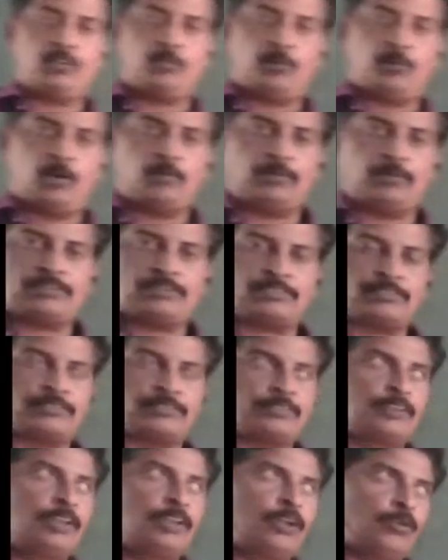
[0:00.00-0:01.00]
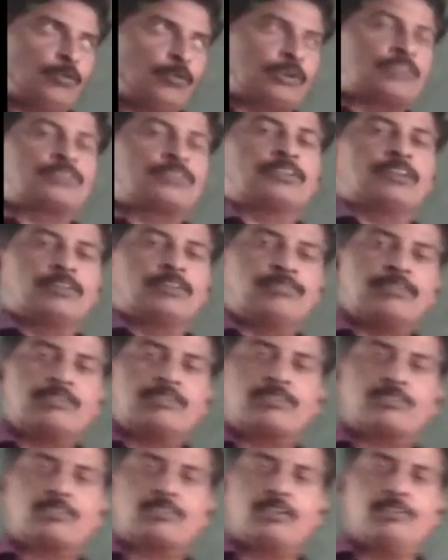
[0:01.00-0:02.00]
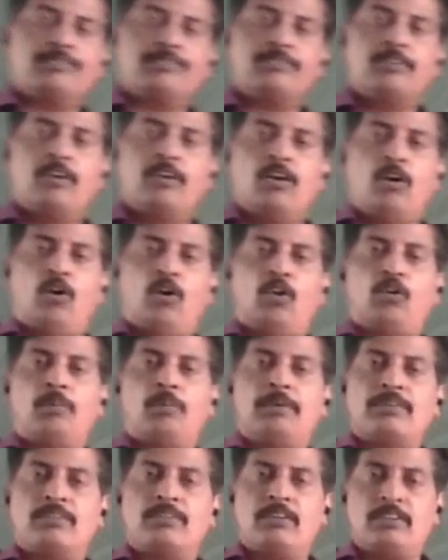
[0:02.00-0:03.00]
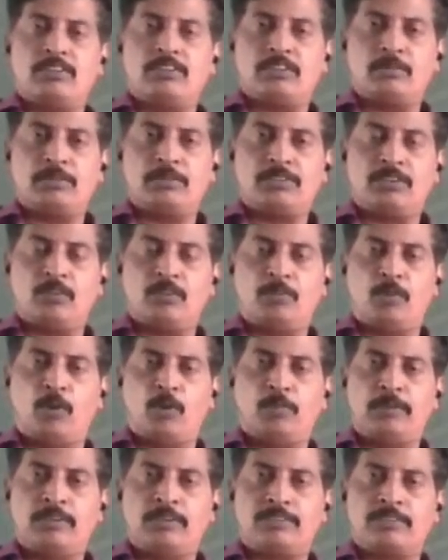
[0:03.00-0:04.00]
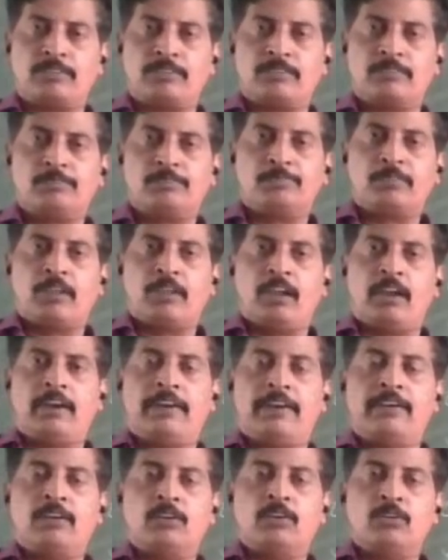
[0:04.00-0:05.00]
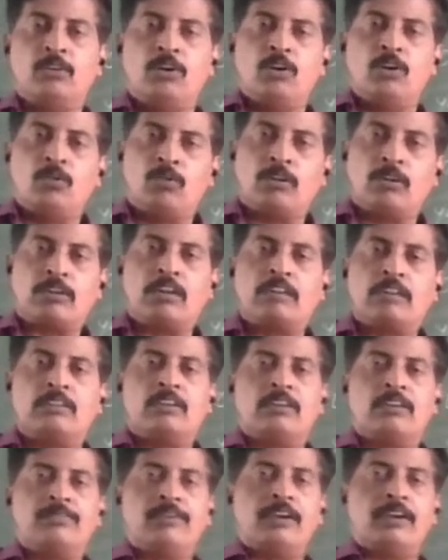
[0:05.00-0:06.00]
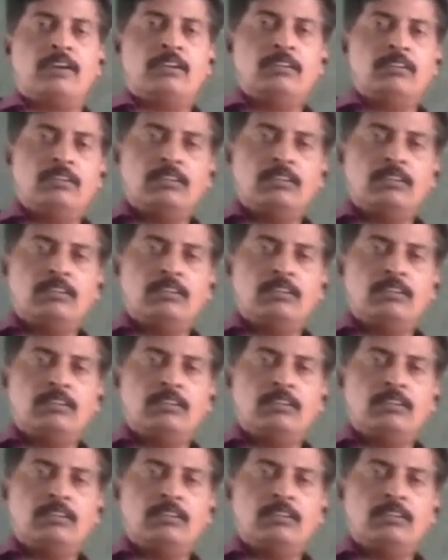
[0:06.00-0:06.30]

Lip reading: of population? What is the definitions of occupational distribution of population? And what are the different